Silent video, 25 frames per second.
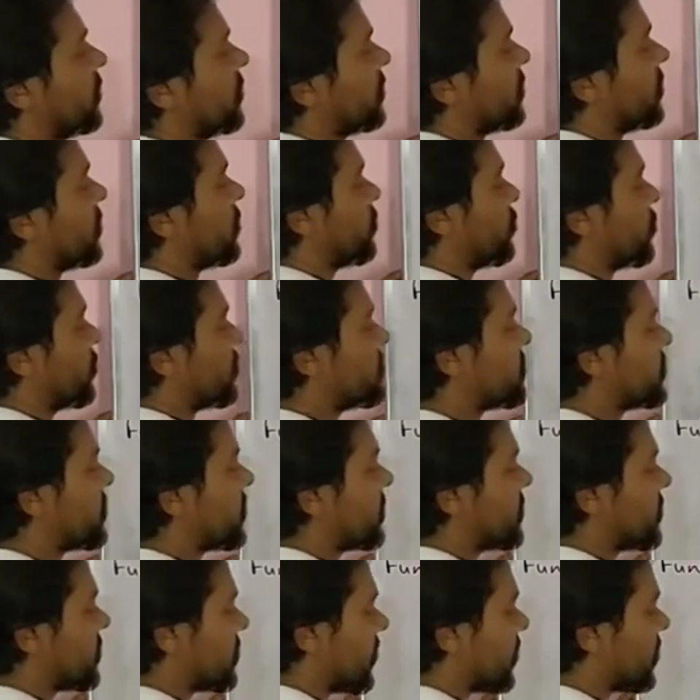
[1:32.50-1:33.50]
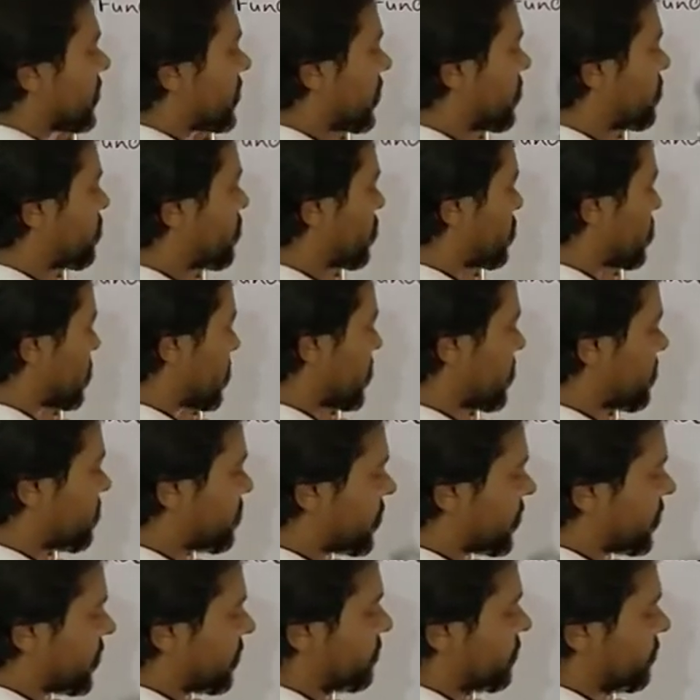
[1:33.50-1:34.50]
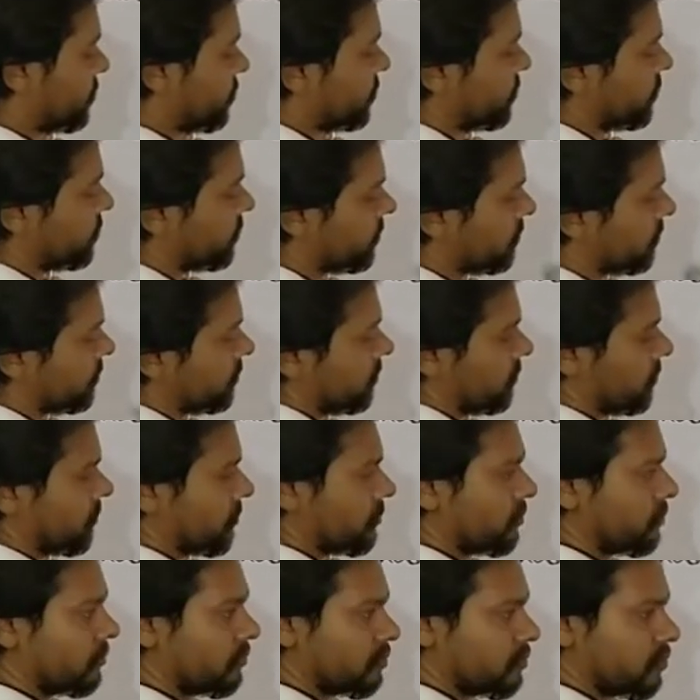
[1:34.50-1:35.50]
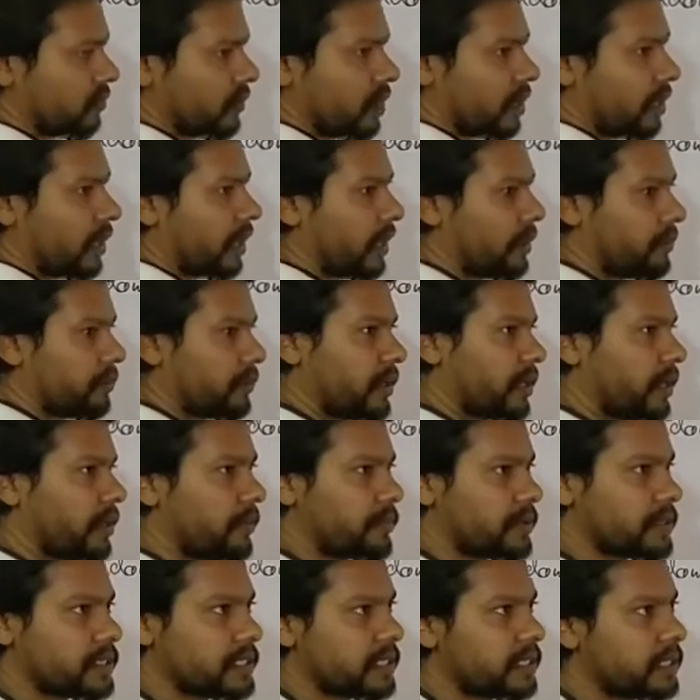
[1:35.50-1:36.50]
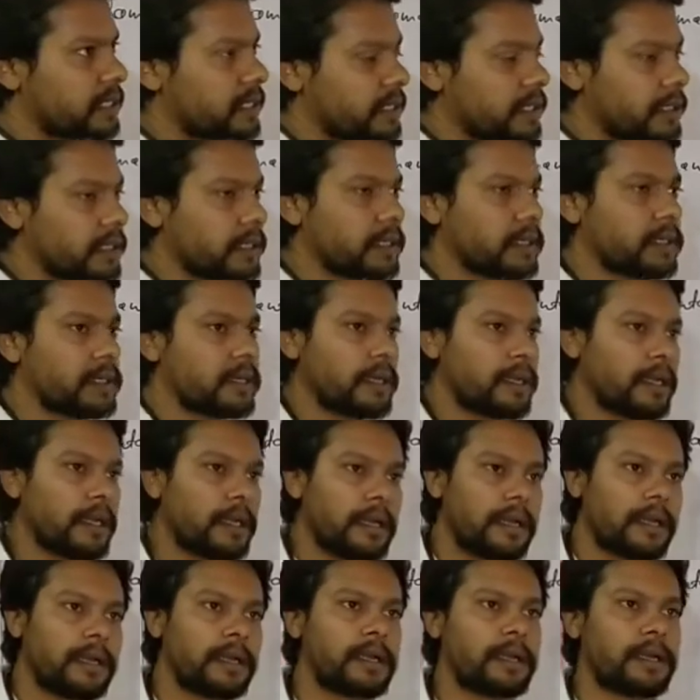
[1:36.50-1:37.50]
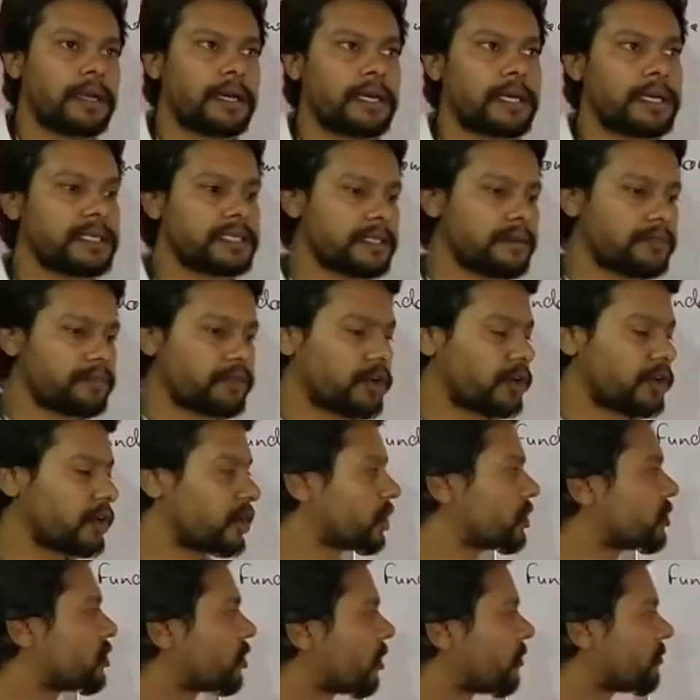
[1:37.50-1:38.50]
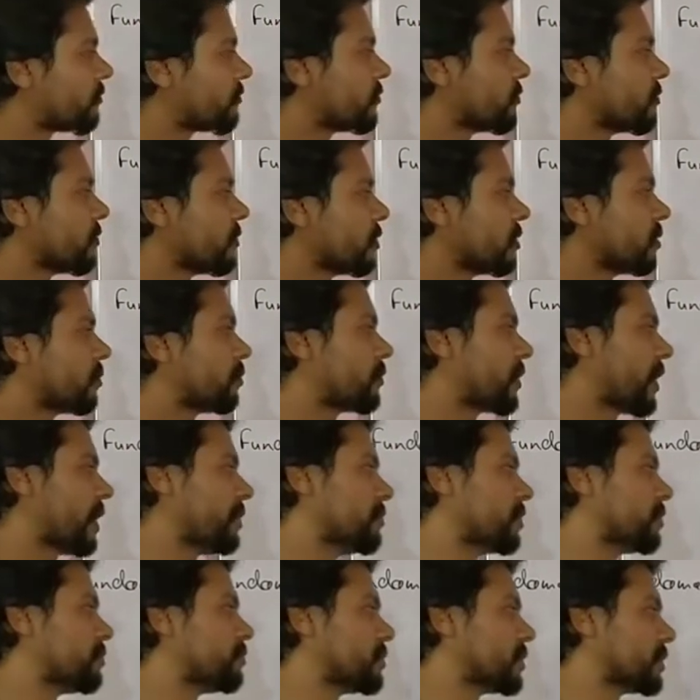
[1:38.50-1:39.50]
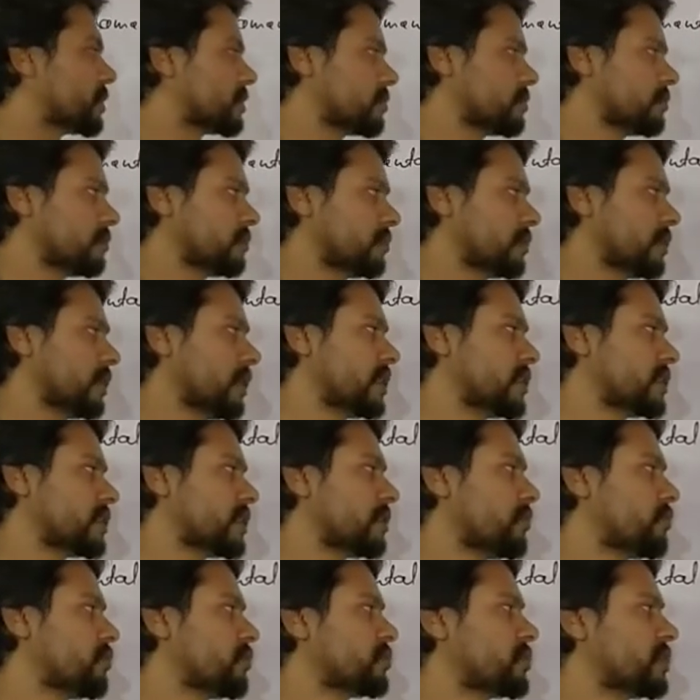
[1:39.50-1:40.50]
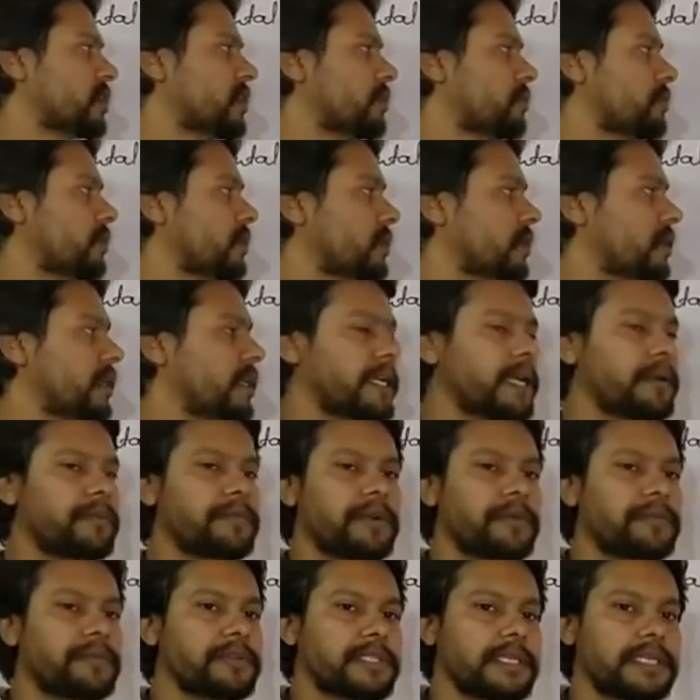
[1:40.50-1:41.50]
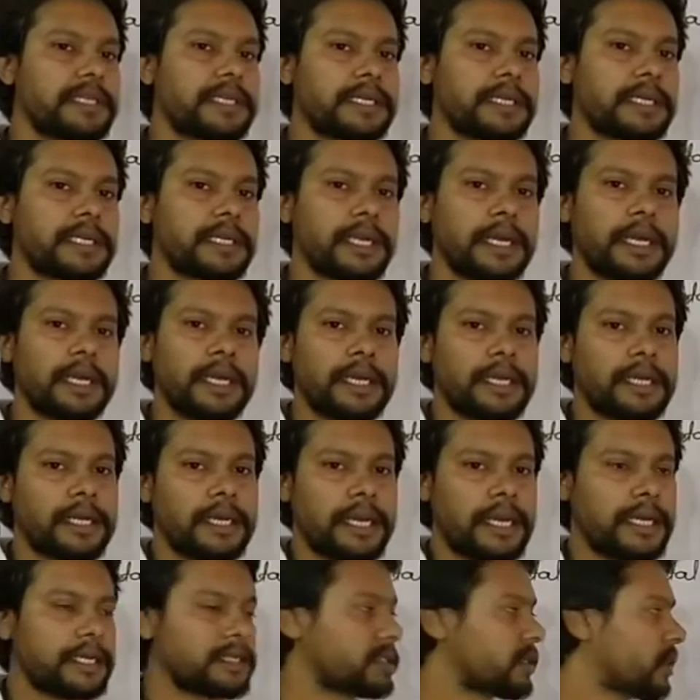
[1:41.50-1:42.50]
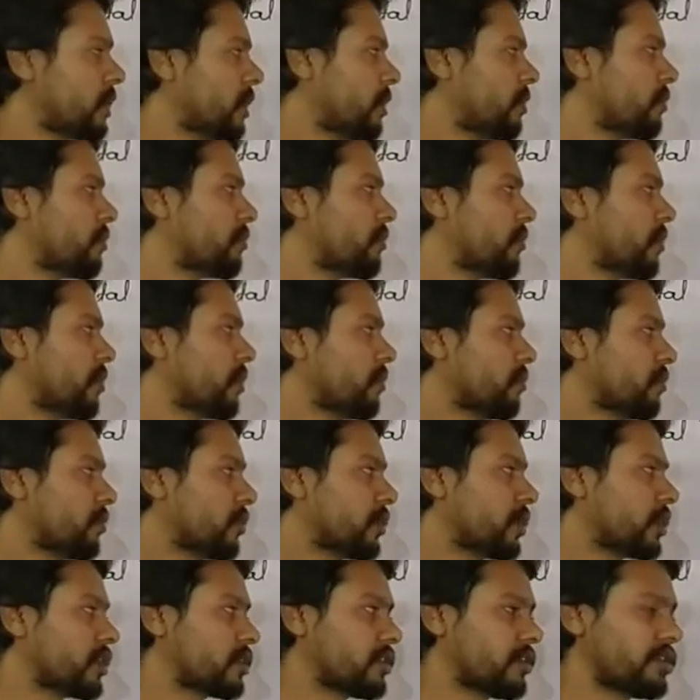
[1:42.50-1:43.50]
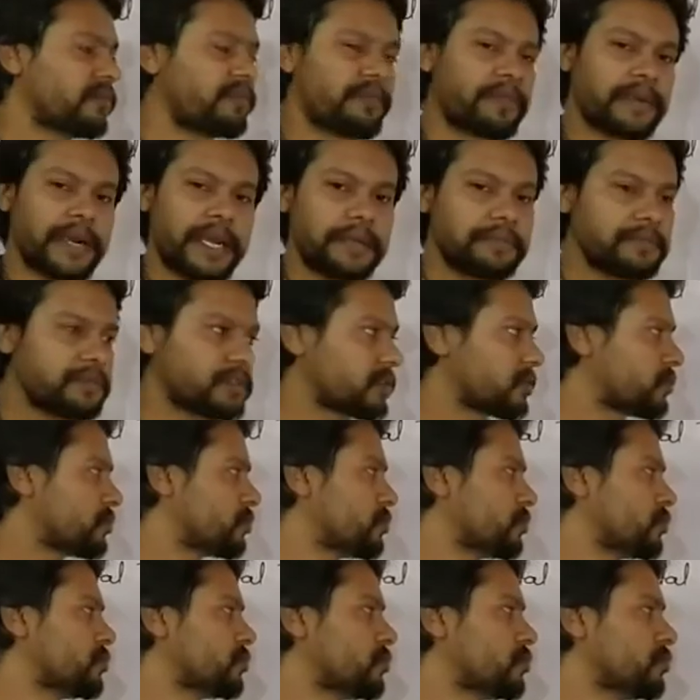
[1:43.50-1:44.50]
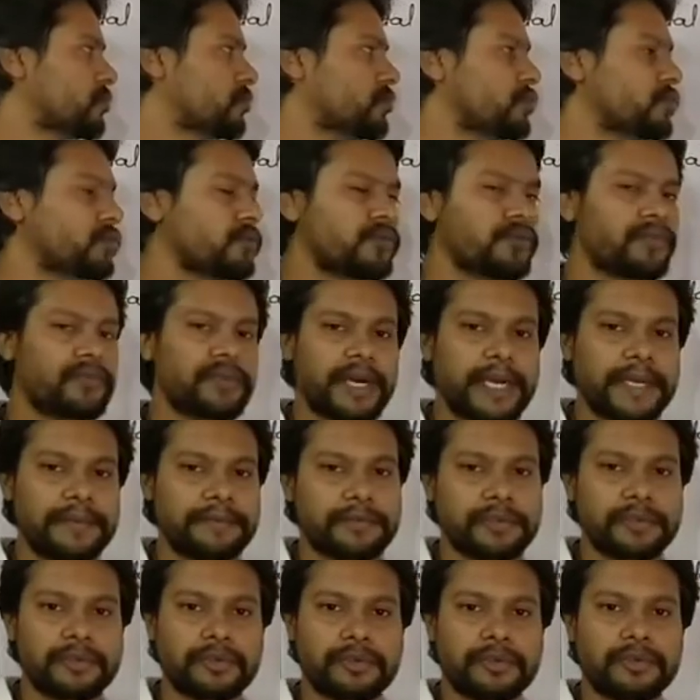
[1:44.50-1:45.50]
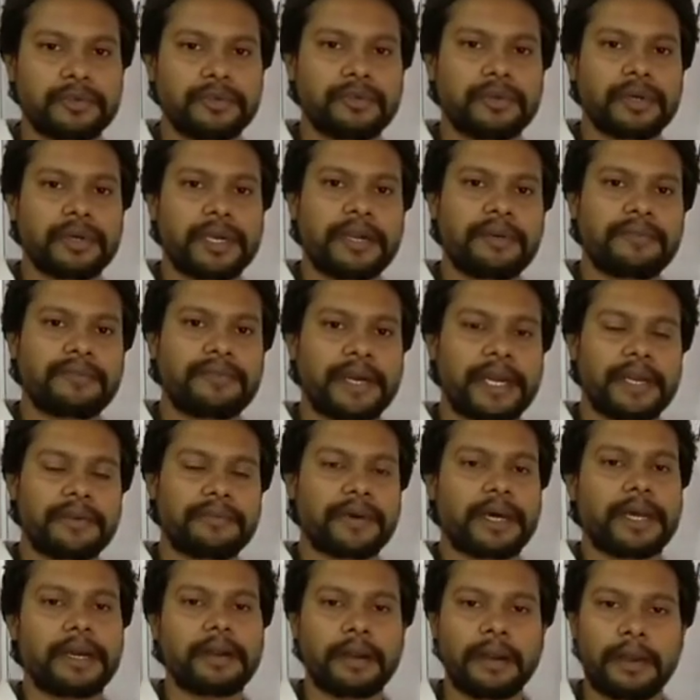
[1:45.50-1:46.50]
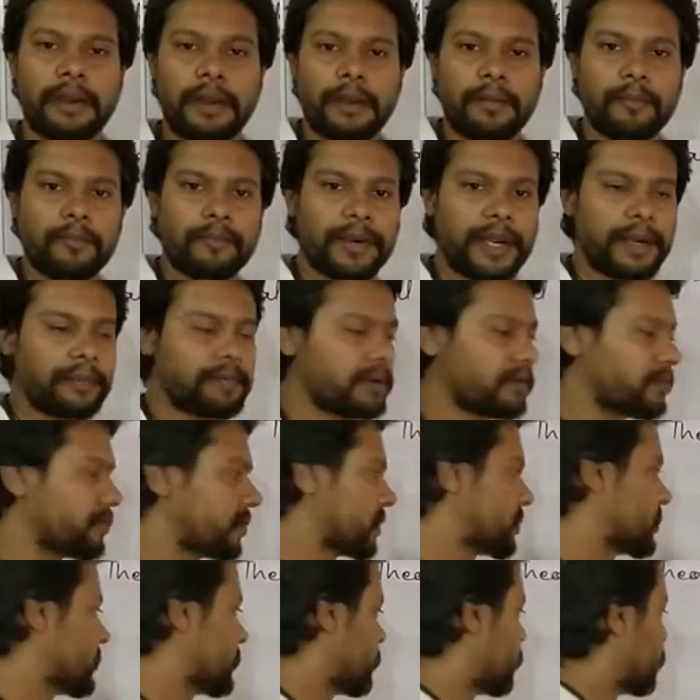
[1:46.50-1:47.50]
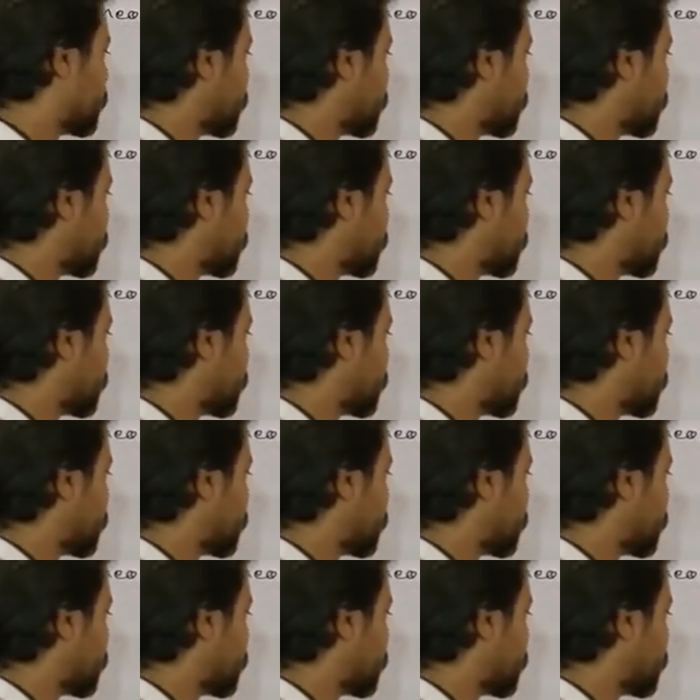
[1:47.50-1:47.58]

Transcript: the theorem says a composite number can be represented as the product of prime numbers. Here is a composite number. It can be represented as product of primes 2, 2, 5. So 2 and 5 are prime numbers.